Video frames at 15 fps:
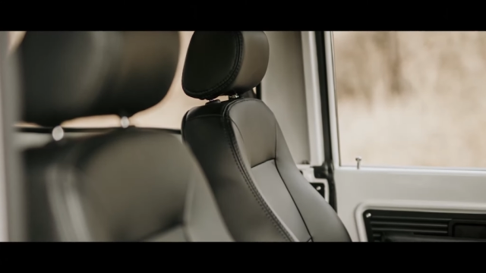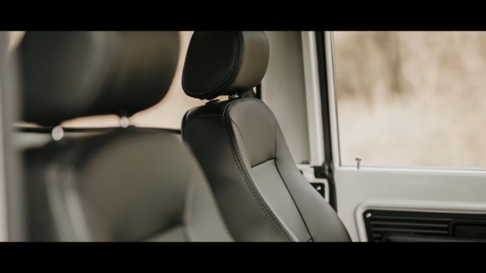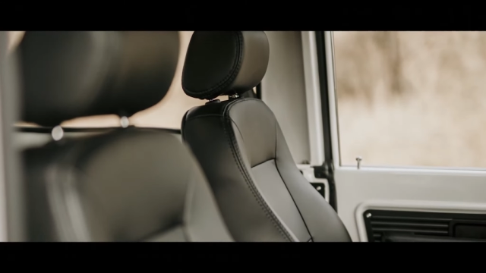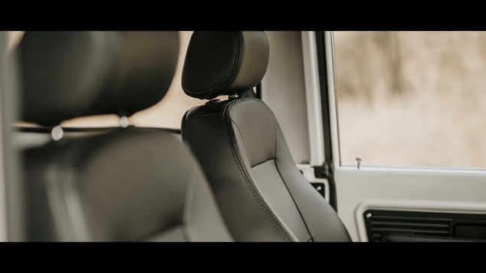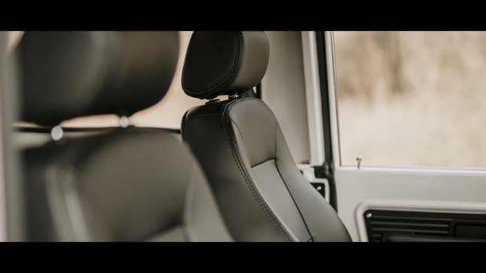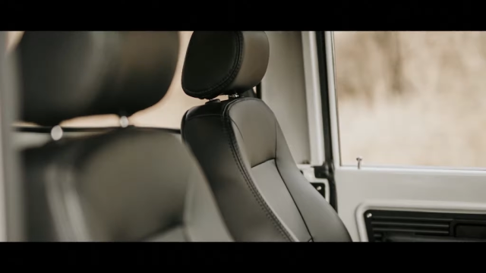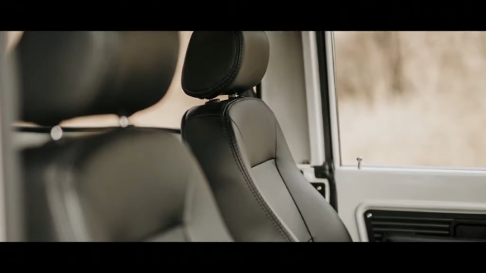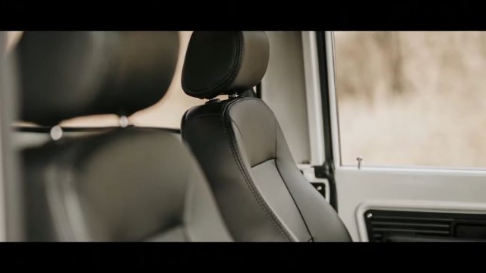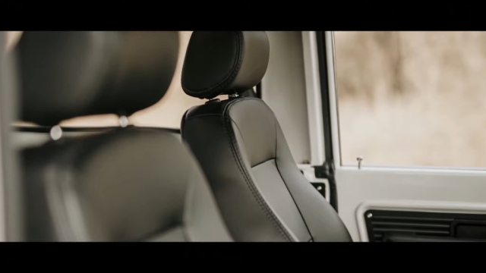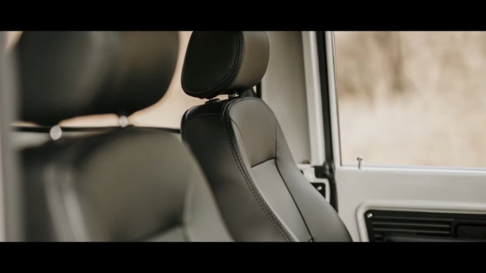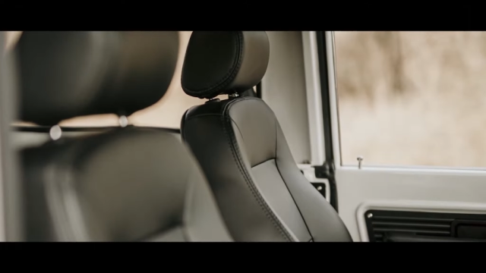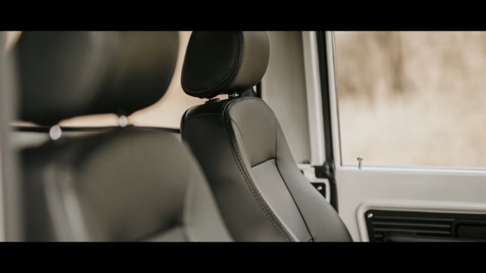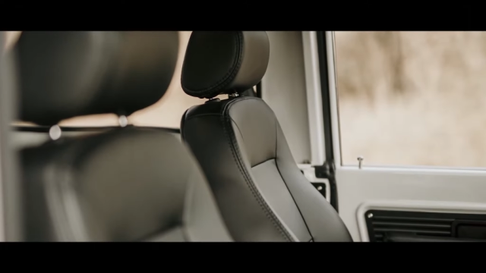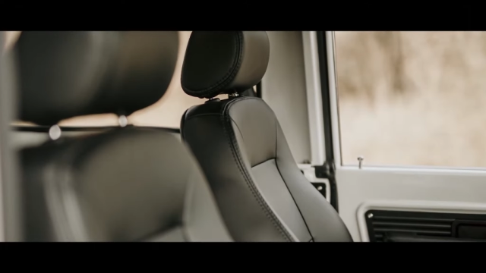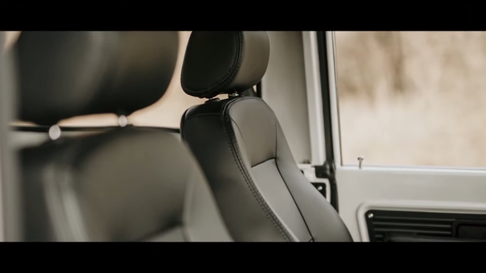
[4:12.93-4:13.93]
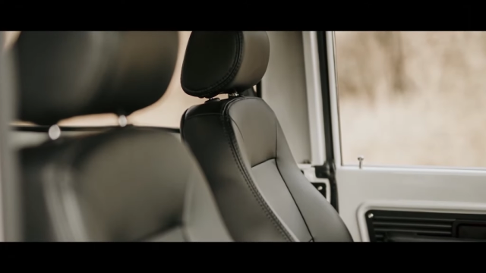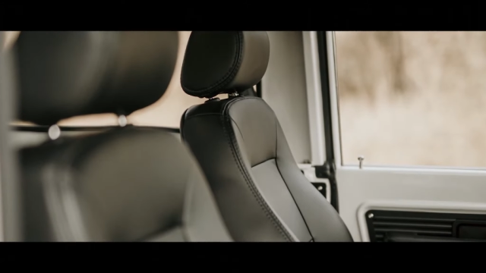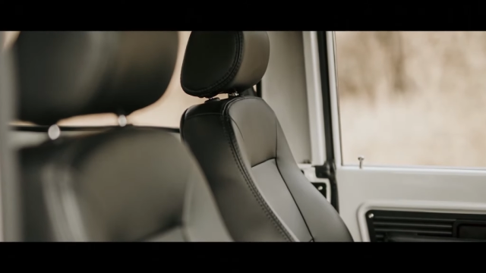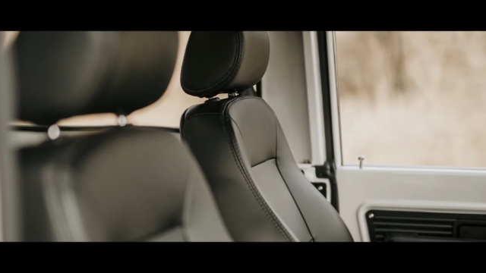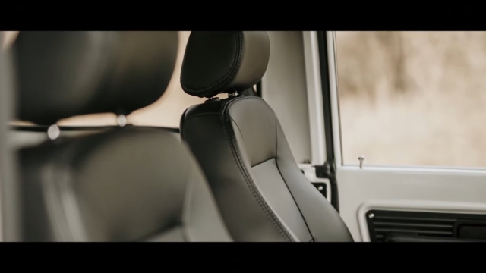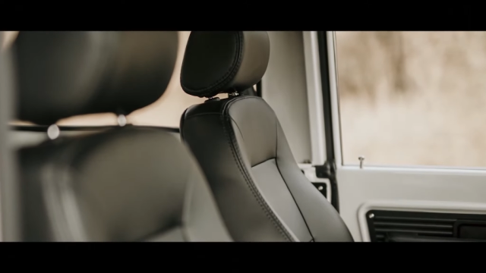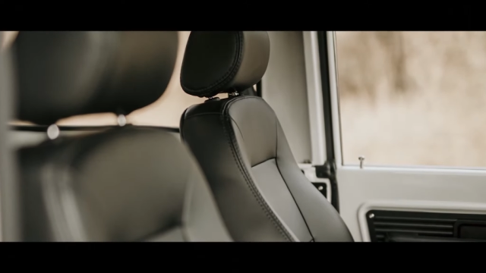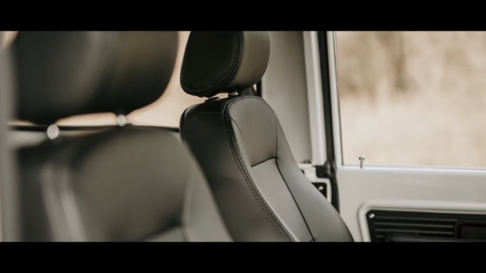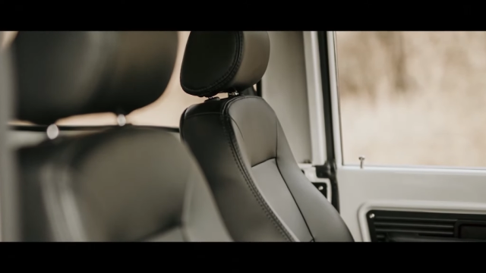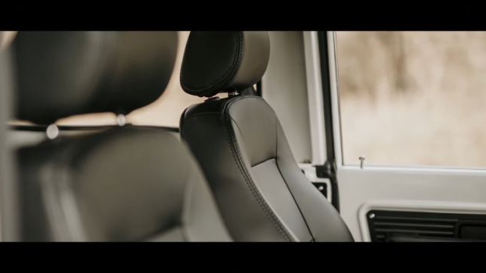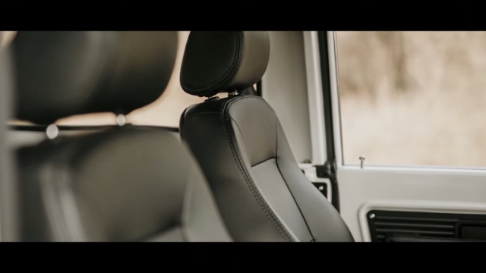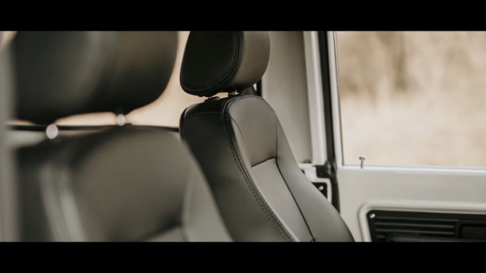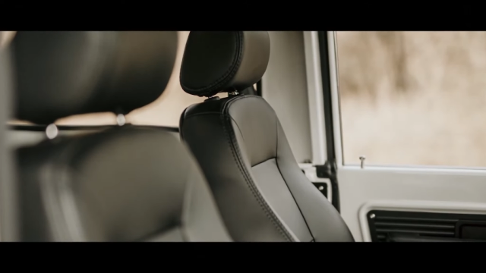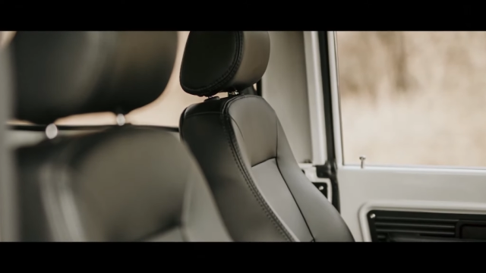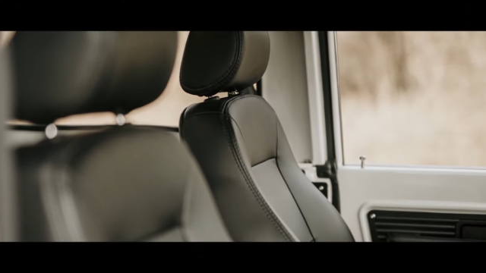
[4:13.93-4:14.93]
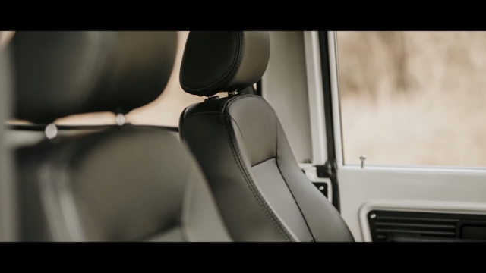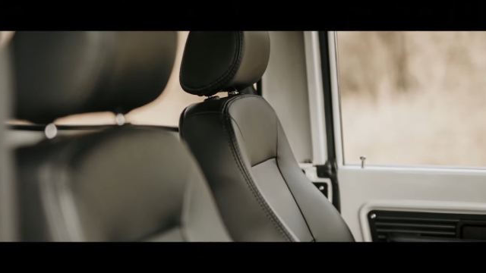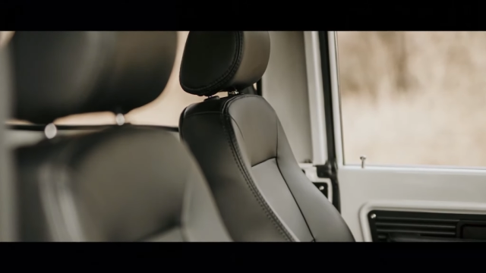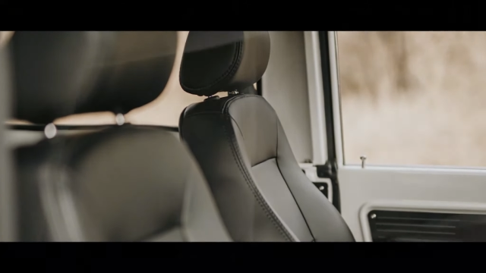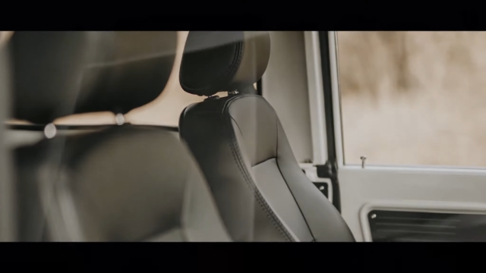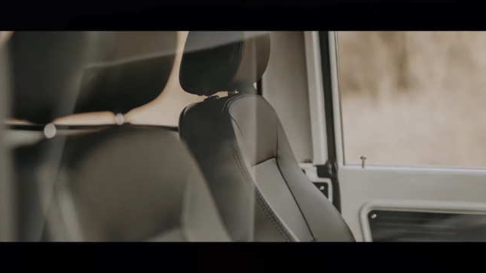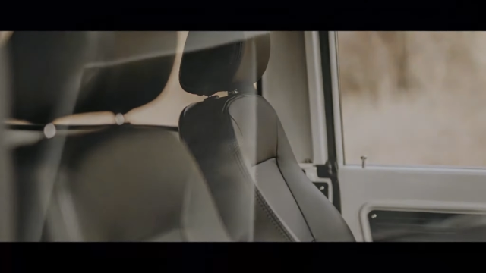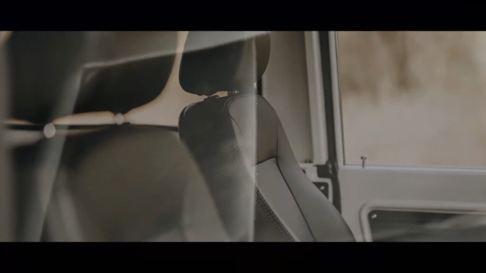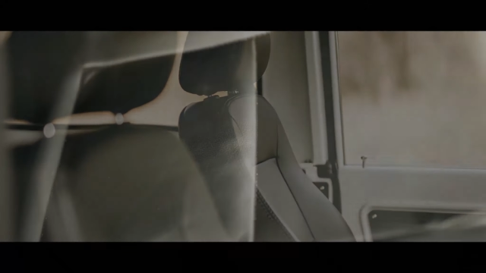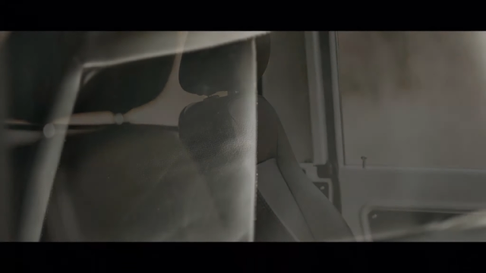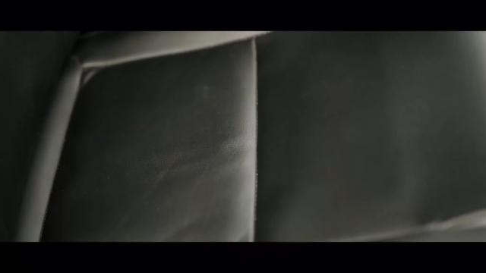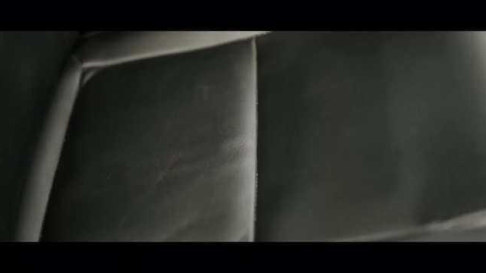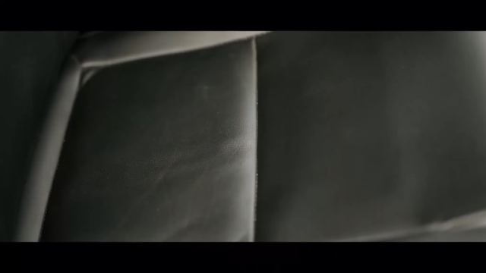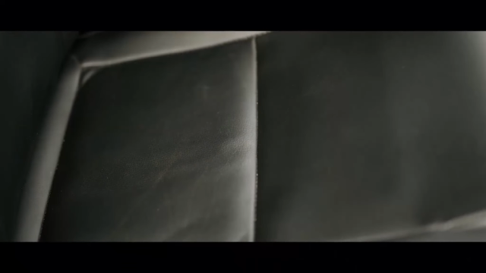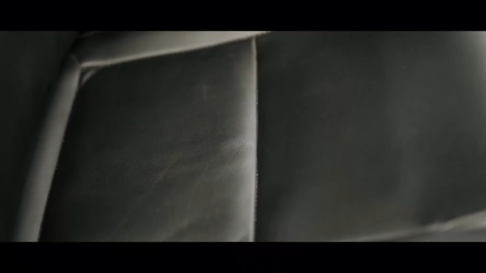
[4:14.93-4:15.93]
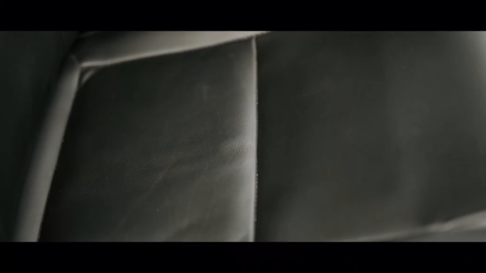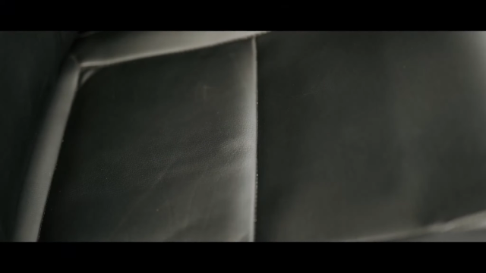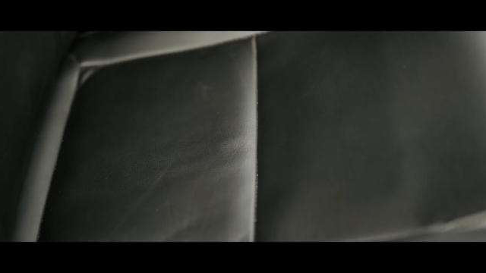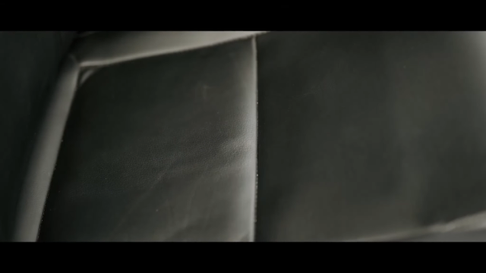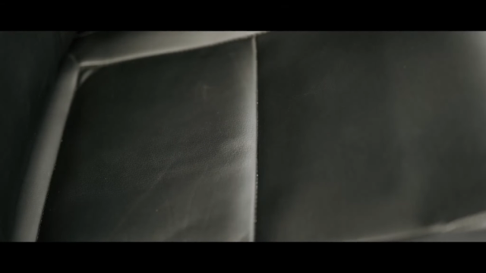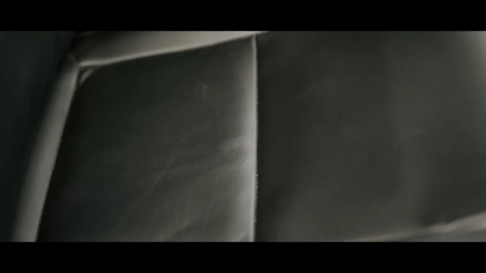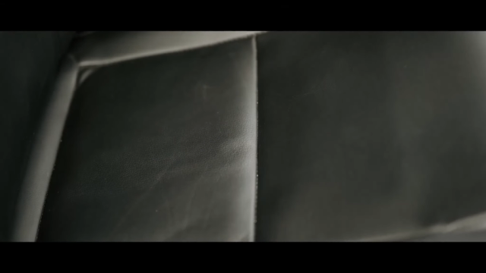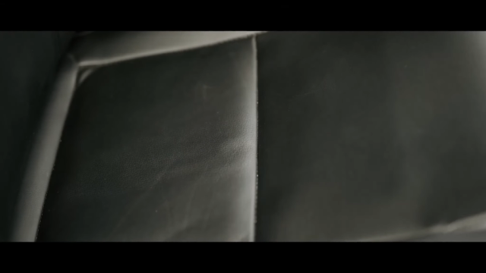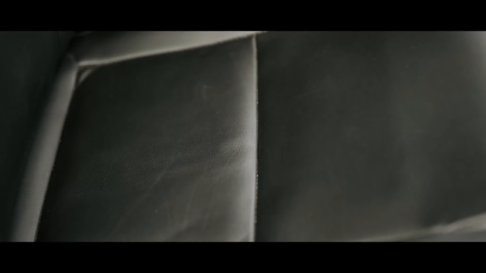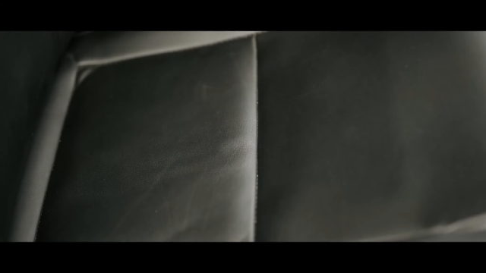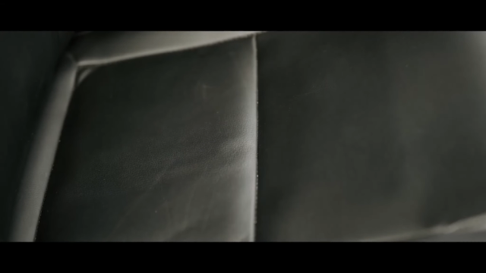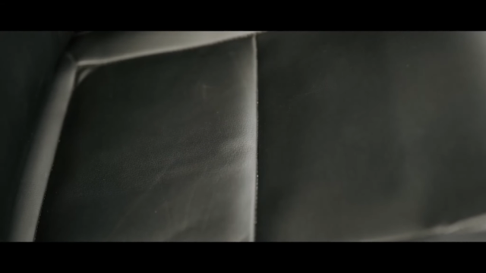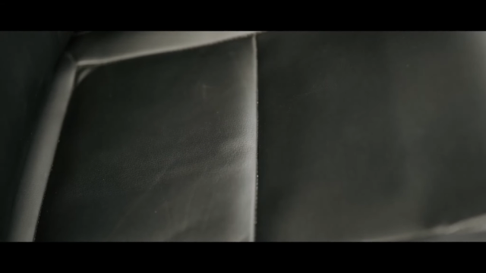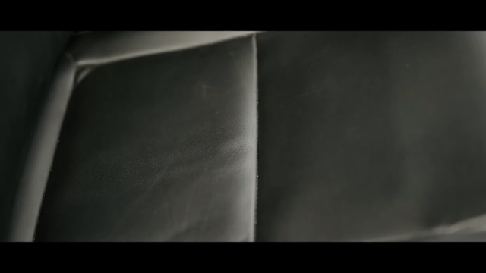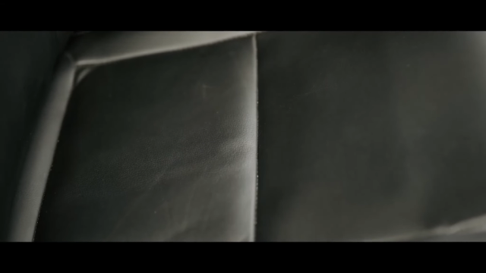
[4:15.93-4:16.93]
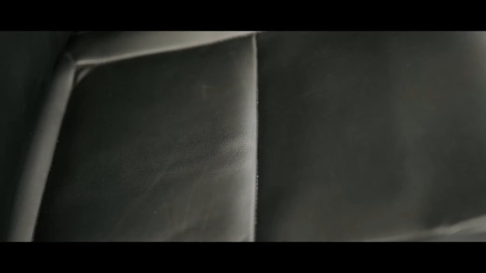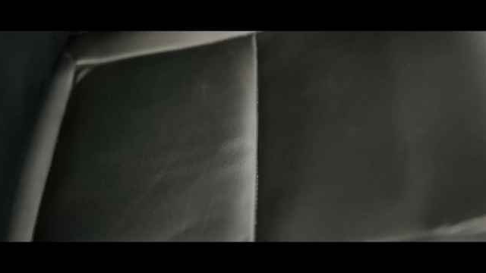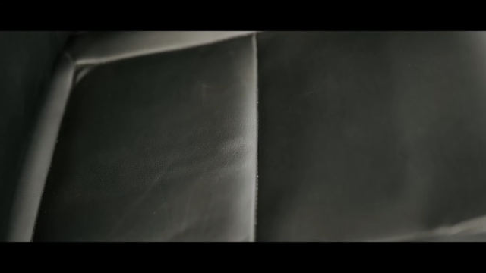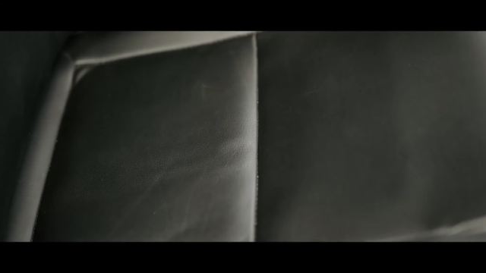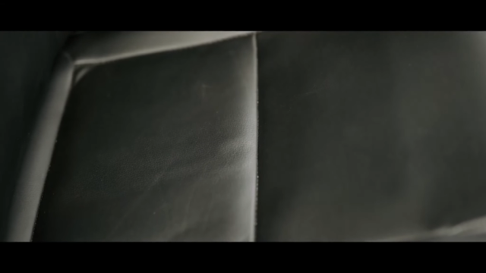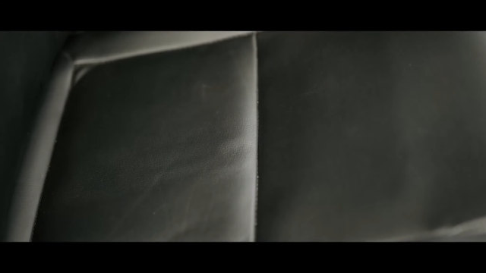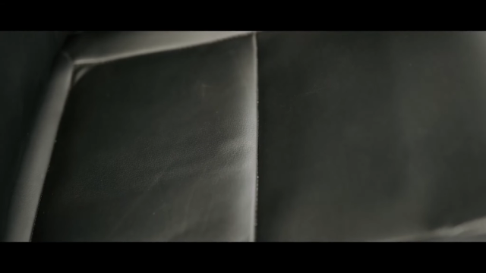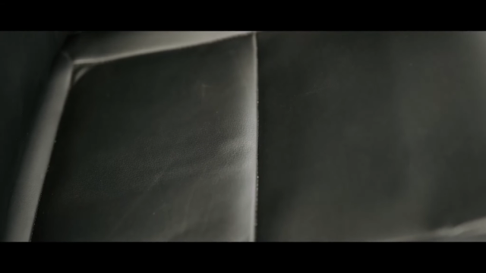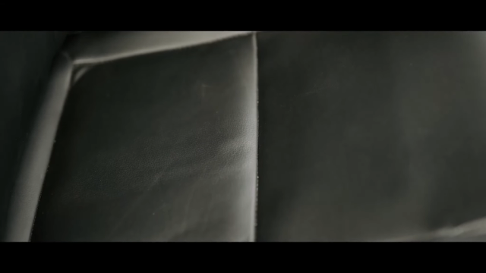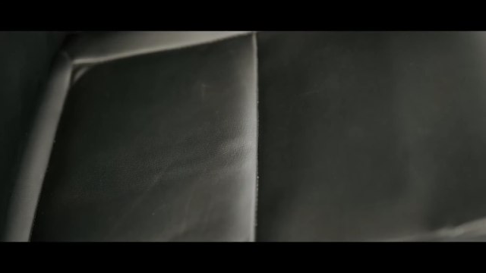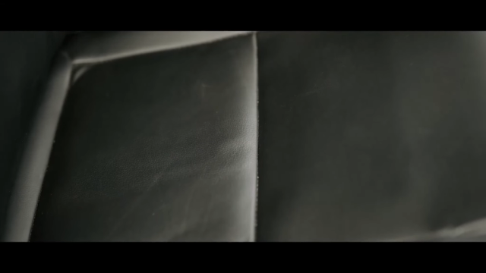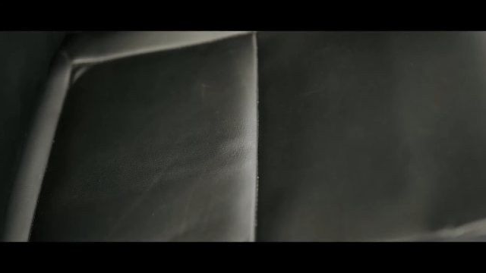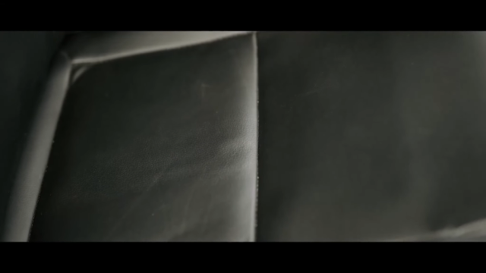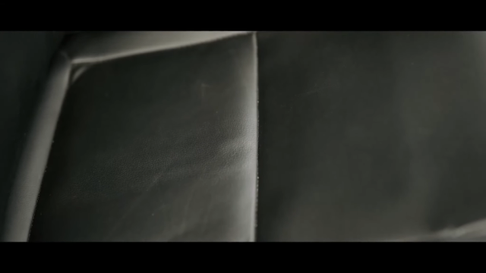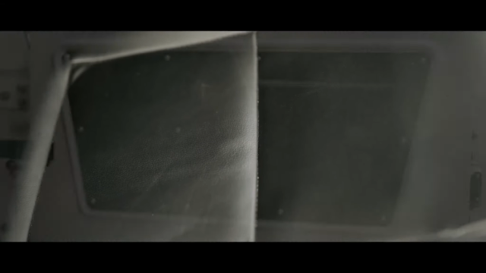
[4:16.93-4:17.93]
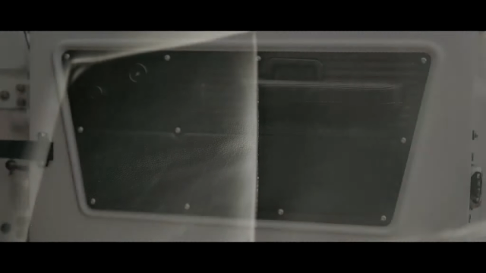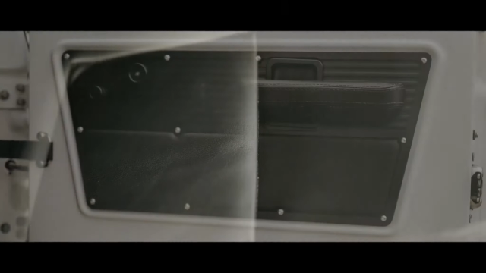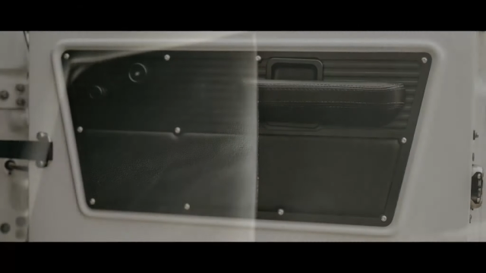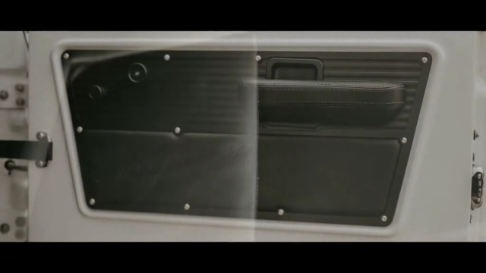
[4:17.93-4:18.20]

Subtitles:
No face is visible, so there are no lips to read.